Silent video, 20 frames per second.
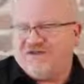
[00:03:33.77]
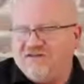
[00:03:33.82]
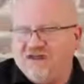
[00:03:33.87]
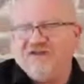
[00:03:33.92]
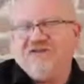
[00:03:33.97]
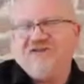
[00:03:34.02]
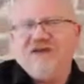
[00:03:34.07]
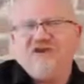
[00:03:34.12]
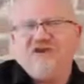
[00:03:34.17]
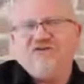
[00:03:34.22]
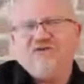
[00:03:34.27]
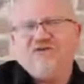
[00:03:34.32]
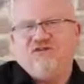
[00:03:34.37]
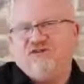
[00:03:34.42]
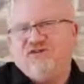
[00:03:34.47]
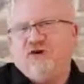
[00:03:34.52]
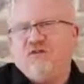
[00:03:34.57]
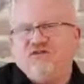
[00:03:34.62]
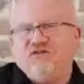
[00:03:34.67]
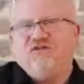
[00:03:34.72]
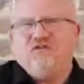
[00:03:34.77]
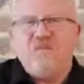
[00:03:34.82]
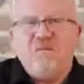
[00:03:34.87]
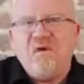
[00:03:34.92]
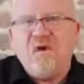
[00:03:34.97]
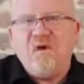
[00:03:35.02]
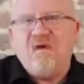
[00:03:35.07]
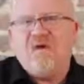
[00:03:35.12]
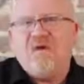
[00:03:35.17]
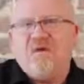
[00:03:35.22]
ATX was so
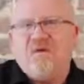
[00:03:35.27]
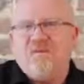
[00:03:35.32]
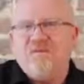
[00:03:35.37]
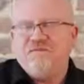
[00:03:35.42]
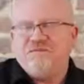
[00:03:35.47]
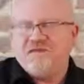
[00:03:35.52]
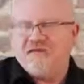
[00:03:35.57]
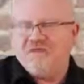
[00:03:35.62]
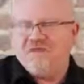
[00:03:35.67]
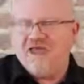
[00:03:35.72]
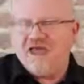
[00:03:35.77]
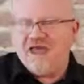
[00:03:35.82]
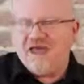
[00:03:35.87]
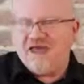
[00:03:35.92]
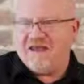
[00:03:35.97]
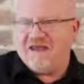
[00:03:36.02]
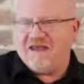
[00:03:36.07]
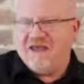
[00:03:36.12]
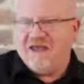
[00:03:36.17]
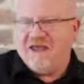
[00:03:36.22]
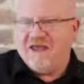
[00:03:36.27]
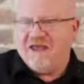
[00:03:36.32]
small that